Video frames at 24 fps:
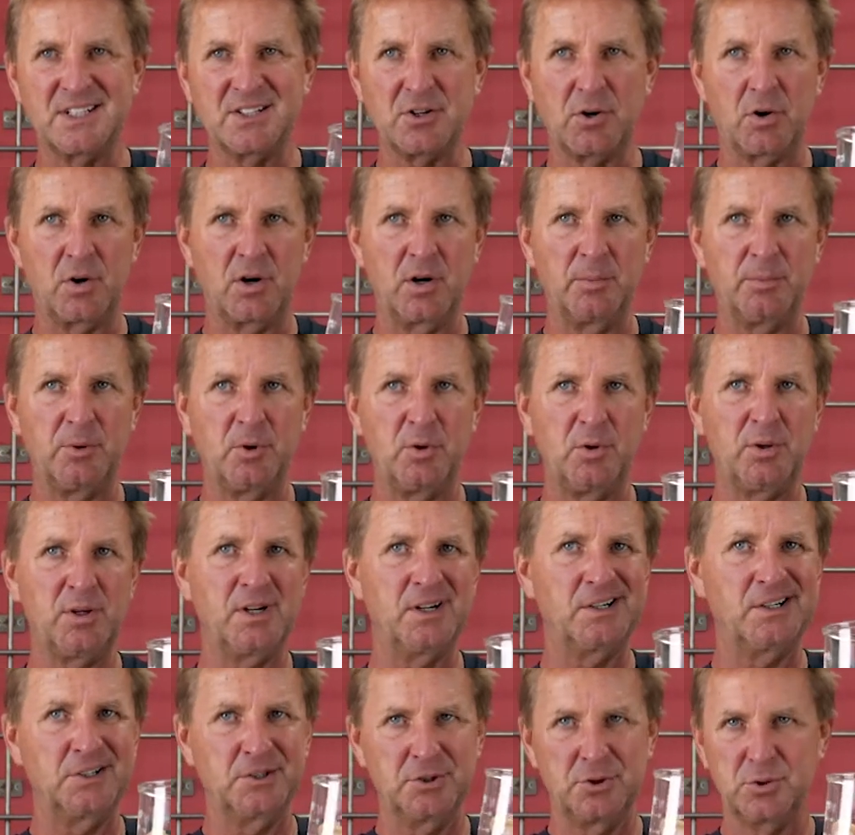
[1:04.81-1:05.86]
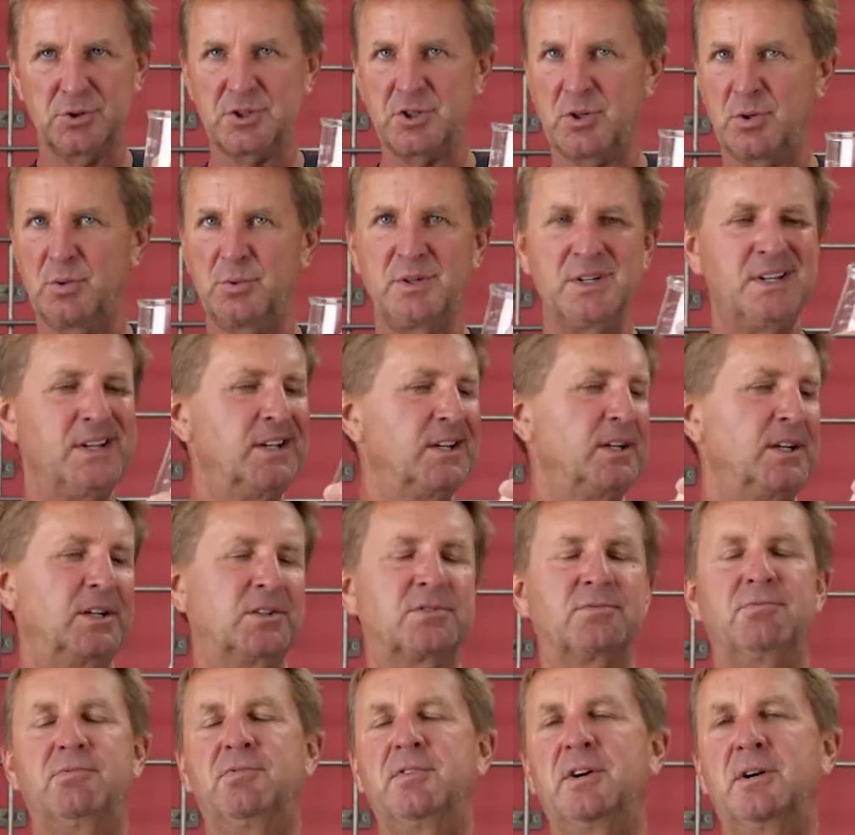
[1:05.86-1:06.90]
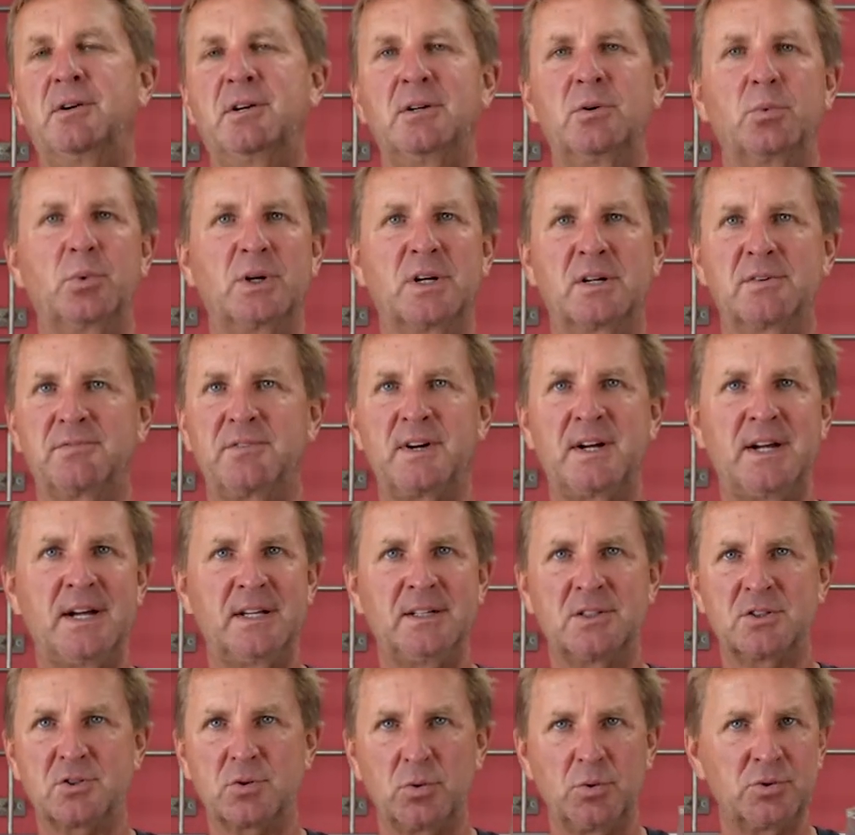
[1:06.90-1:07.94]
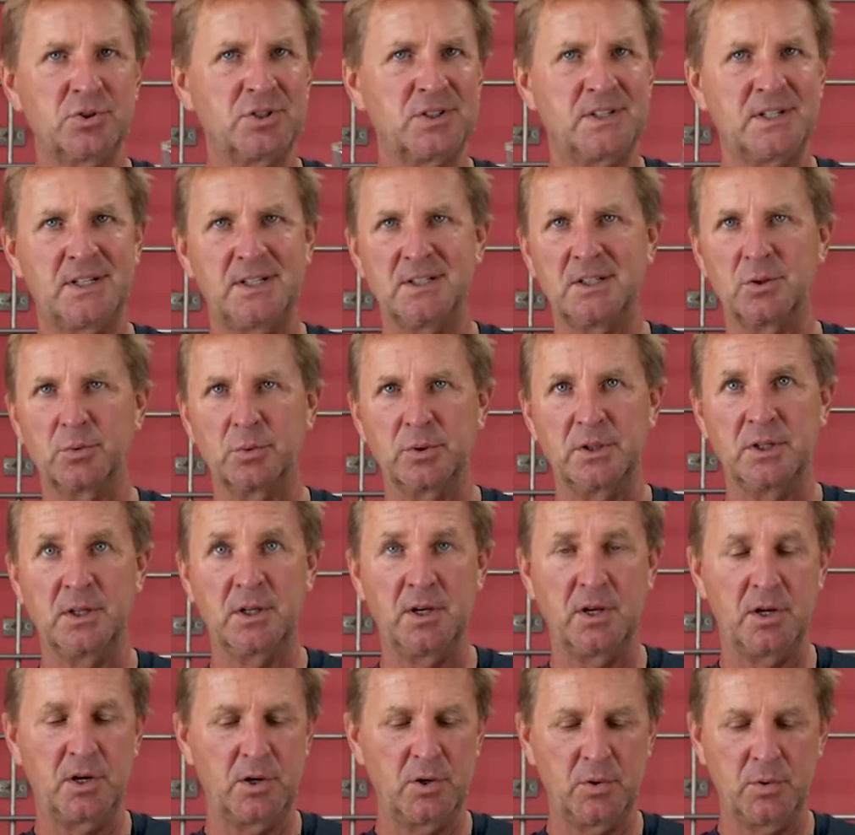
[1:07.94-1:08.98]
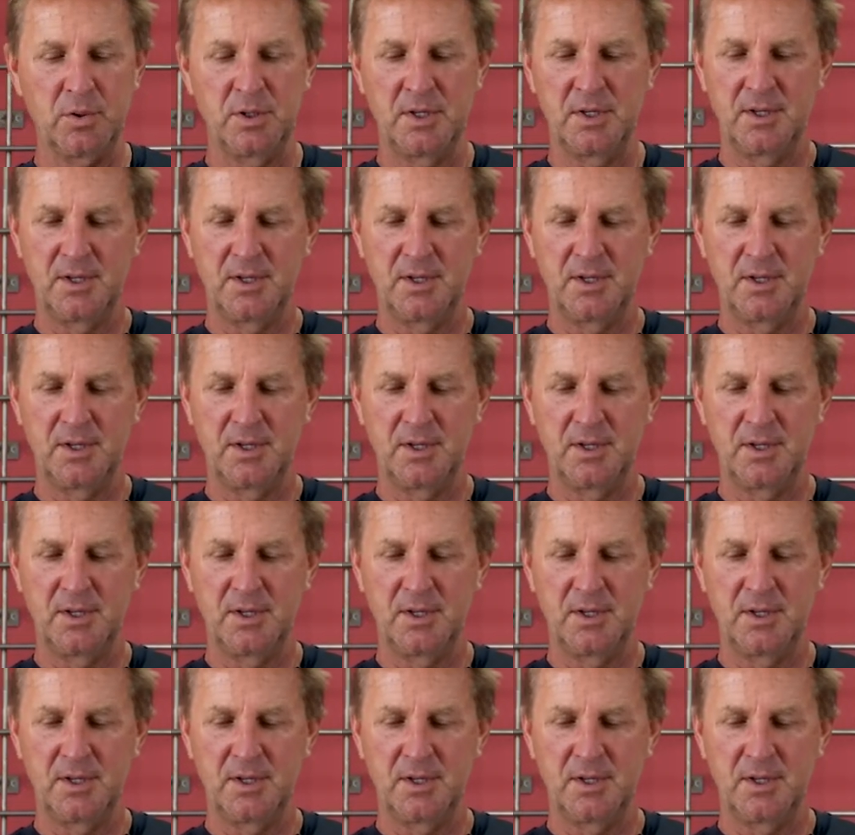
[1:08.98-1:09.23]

caramel undertone, it's very weak. If I hadn't told you that, you wouldn't know.